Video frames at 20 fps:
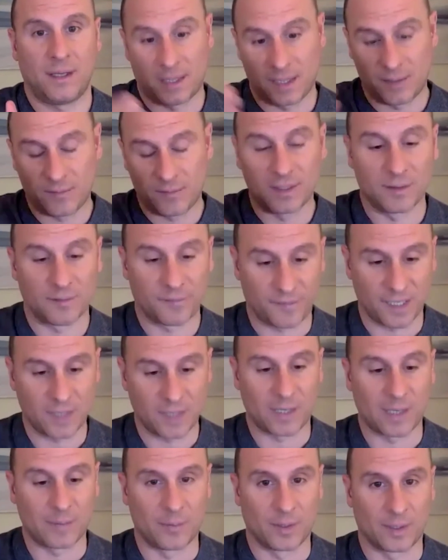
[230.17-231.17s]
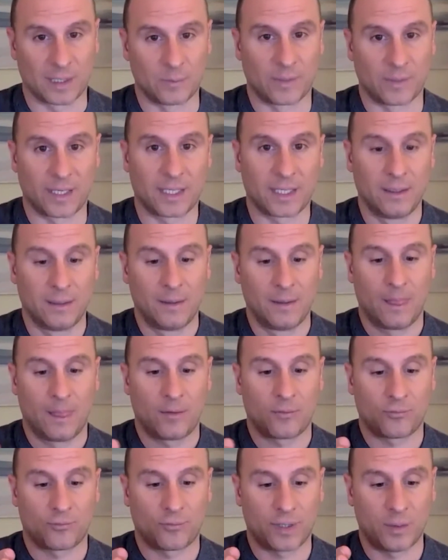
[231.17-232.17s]
and even in the front of my book, I'm like,
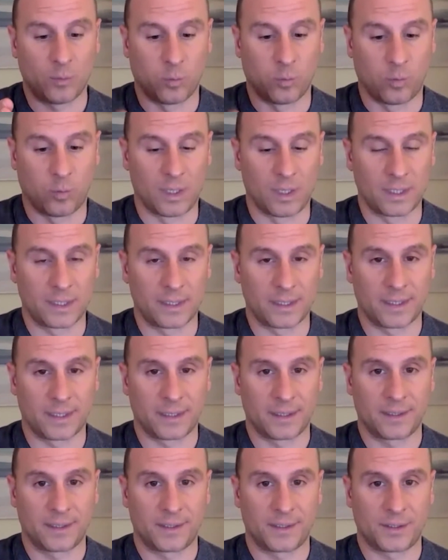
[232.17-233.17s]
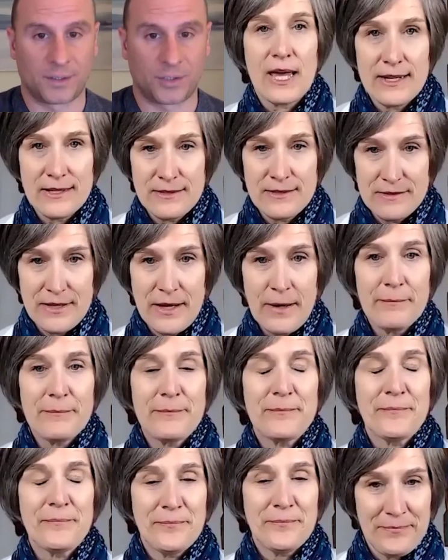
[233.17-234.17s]
read one chapter a
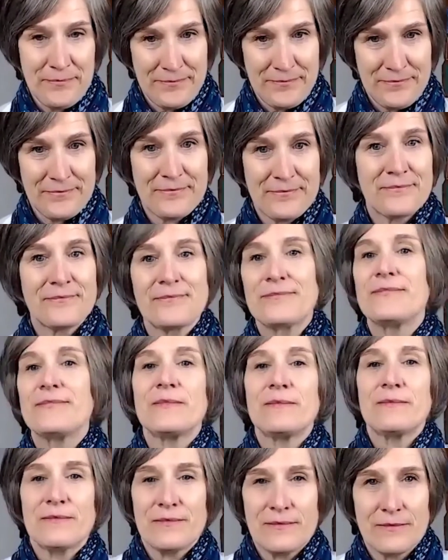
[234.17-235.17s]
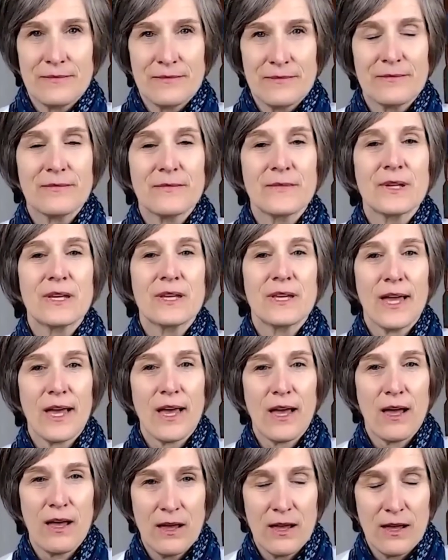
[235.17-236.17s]
day and no more. And really,
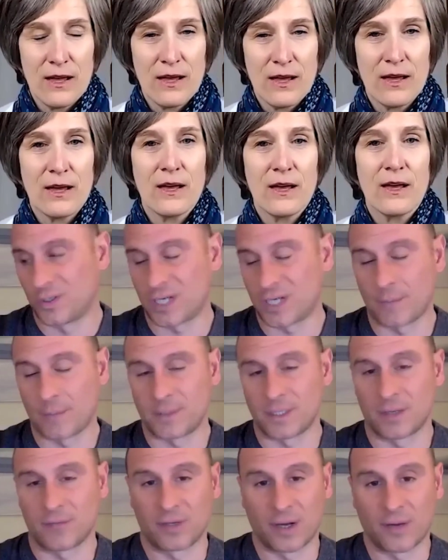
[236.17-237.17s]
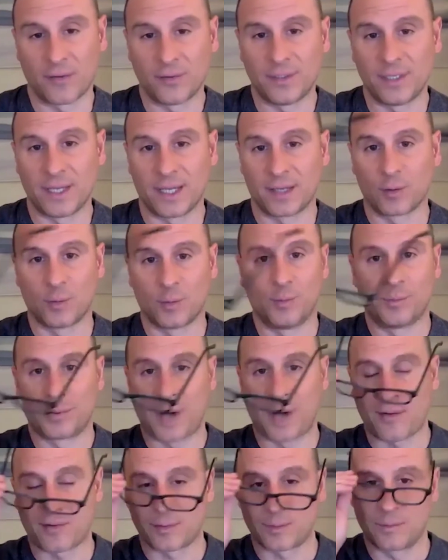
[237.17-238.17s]
I one chapter every other day would
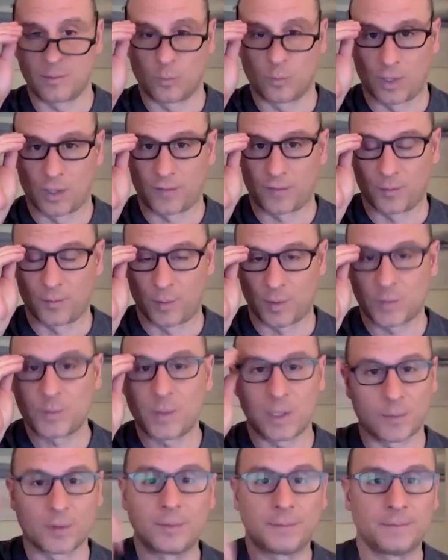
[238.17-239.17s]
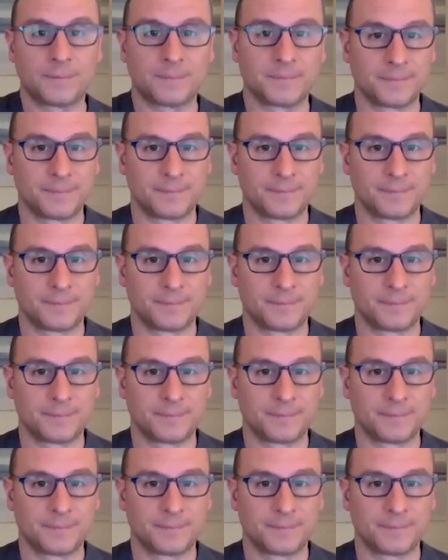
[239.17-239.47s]
probably work for most people.